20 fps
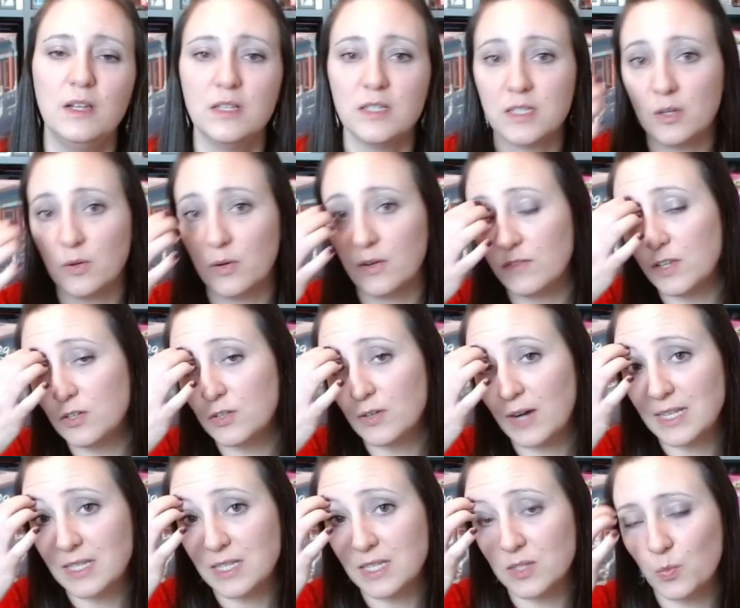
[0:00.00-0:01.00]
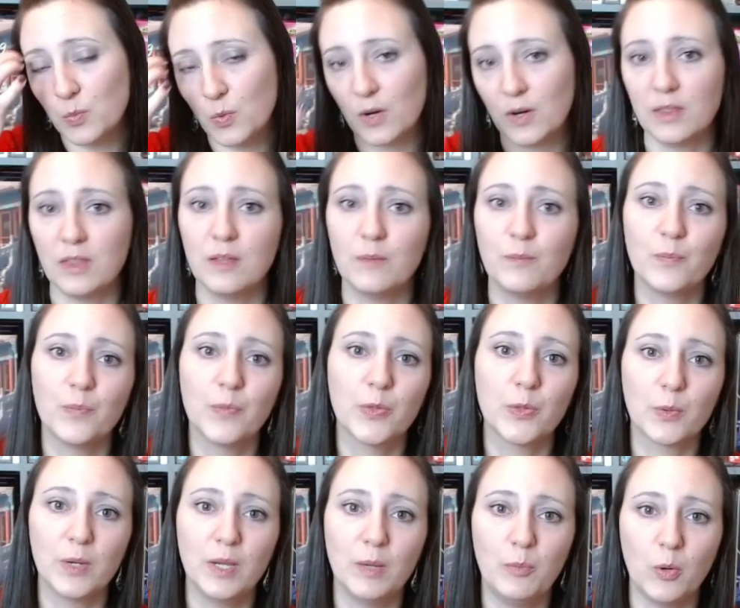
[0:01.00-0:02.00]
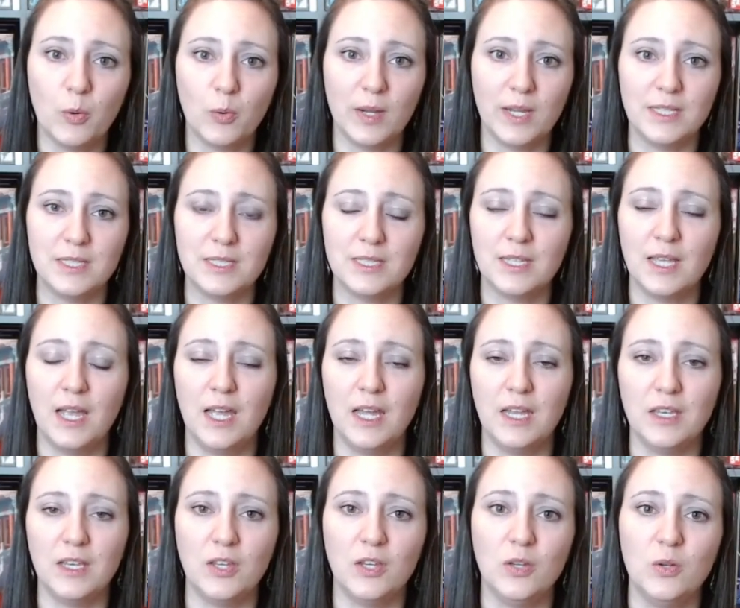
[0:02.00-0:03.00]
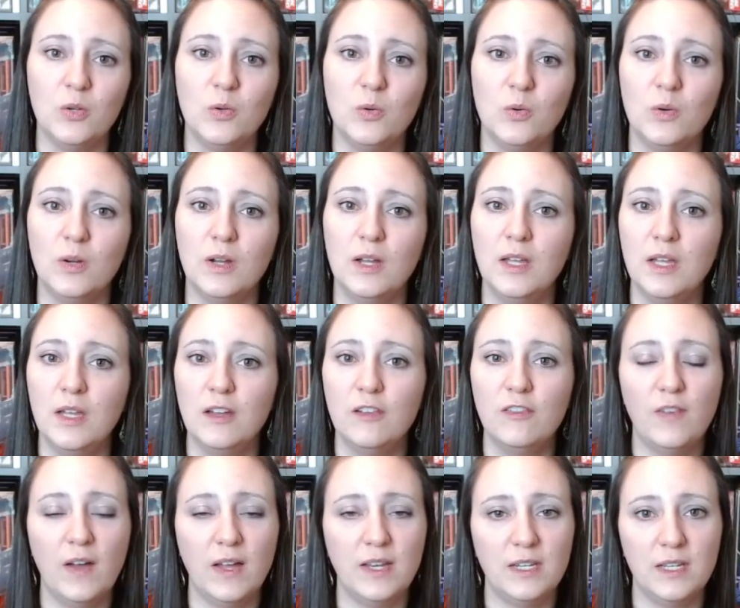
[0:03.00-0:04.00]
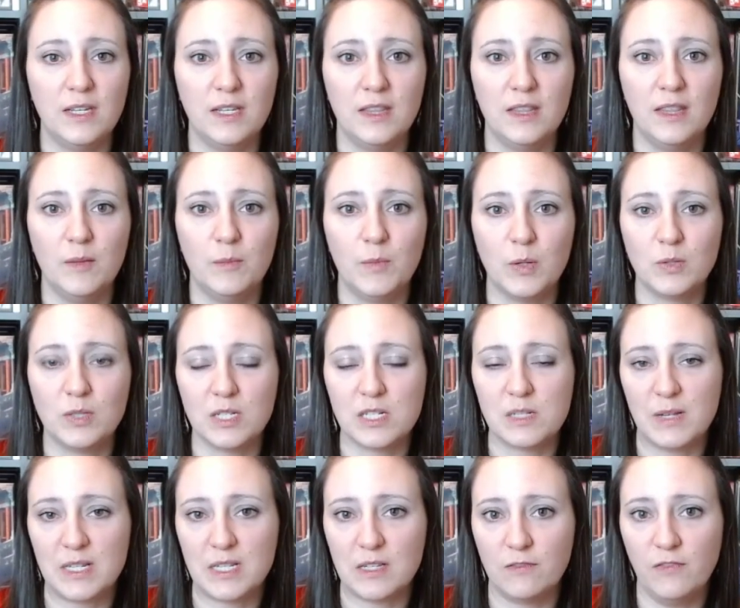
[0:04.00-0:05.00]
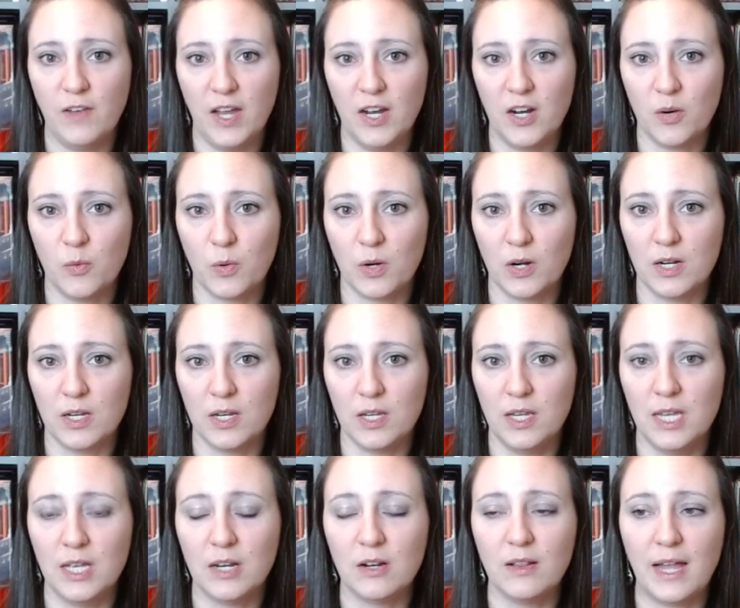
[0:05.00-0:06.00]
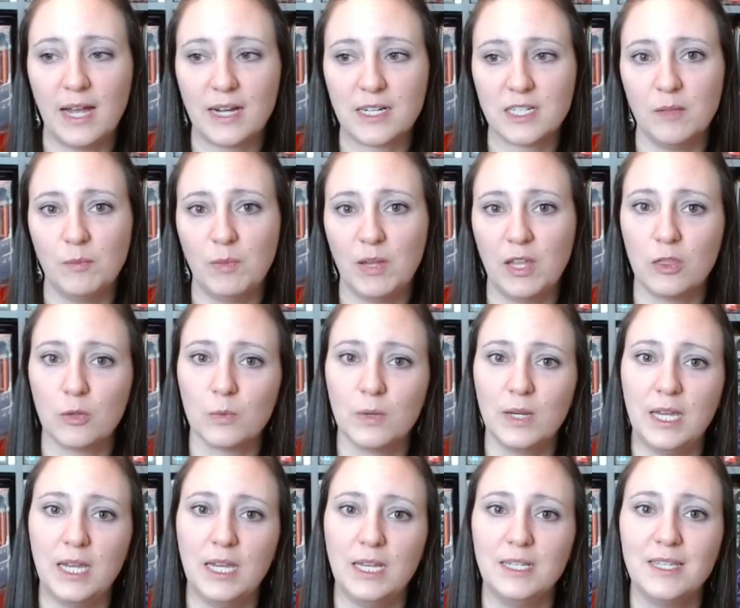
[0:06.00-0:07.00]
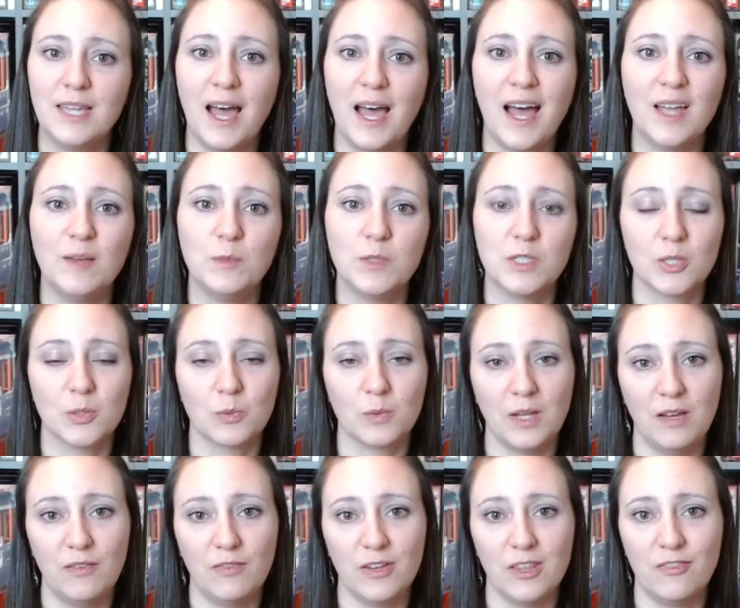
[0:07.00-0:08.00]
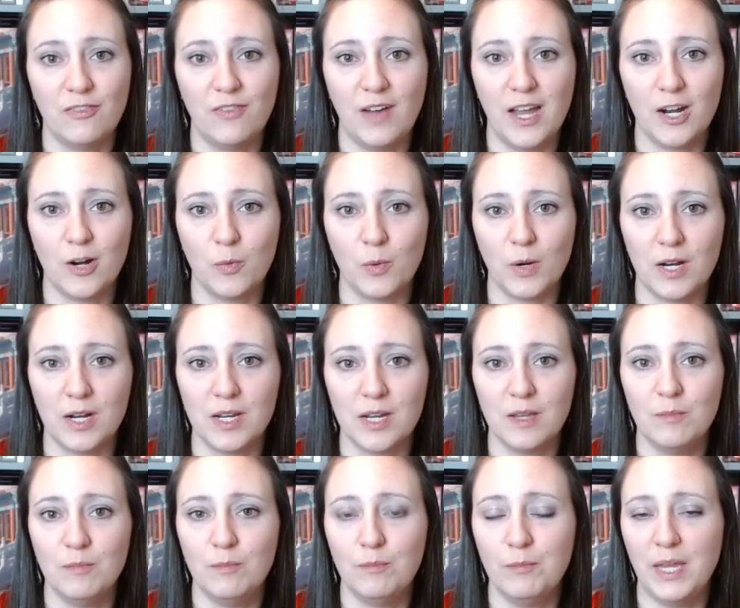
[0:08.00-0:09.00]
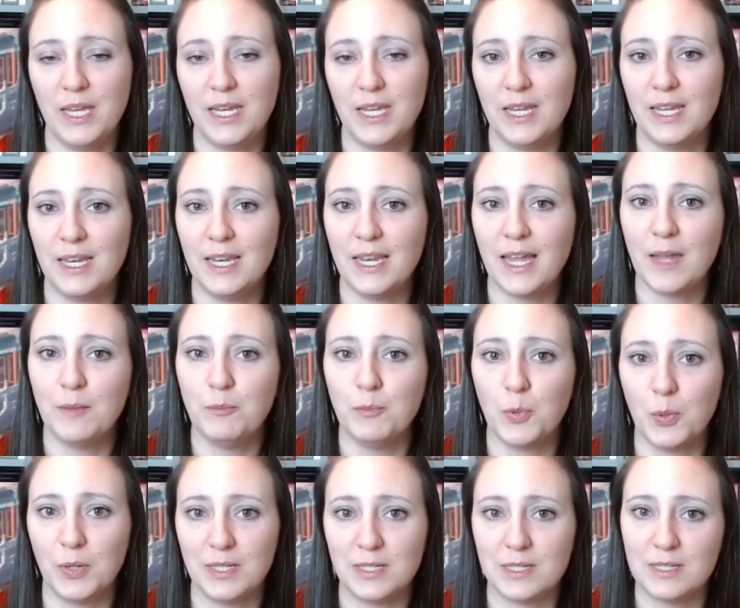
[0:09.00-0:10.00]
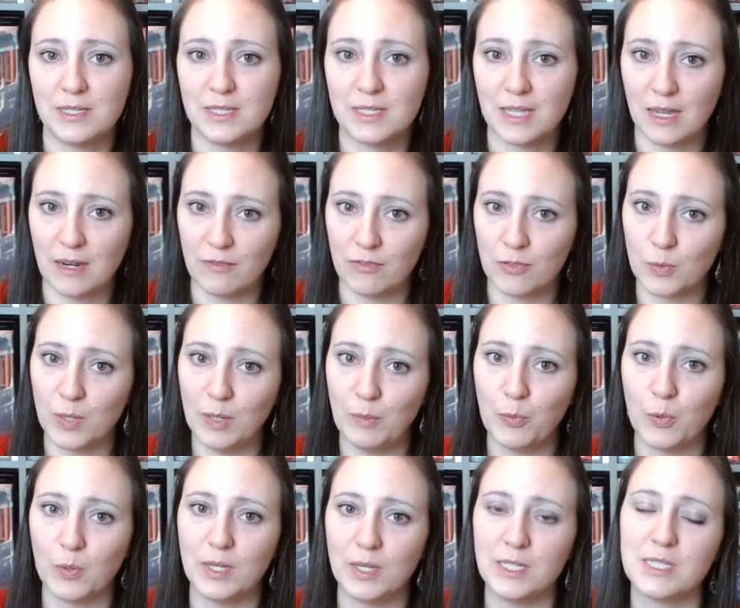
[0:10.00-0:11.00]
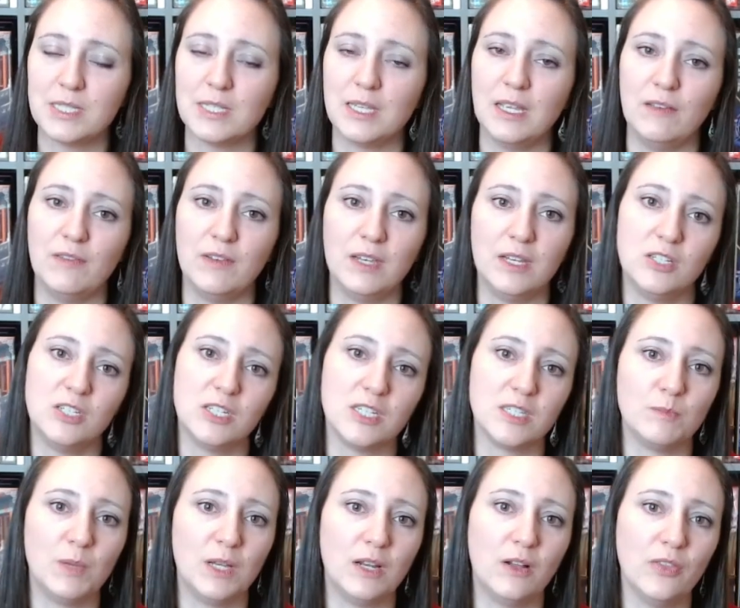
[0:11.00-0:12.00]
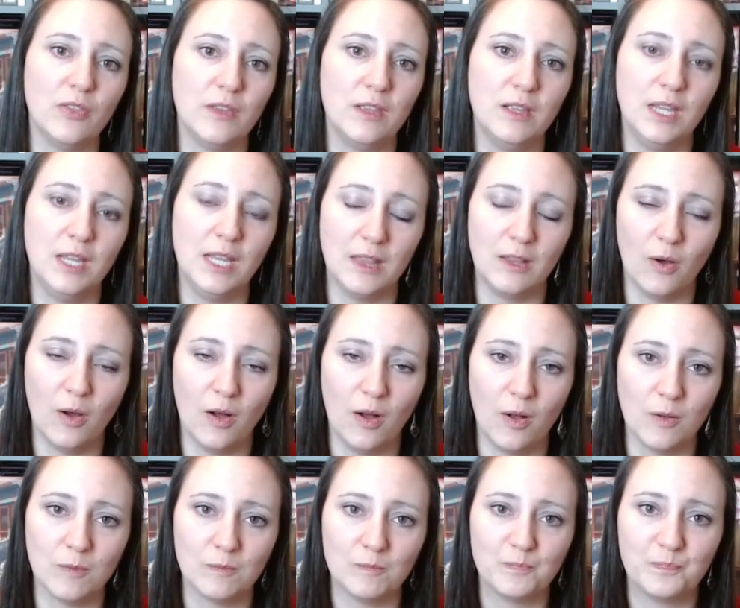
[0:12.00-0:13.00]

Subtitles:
So if the dress is worth 3 points and you funded the most expensive firework, it'll actually be 3 times 3 for the firework, making it 9 points instead of 3 points if it had just been in the hall.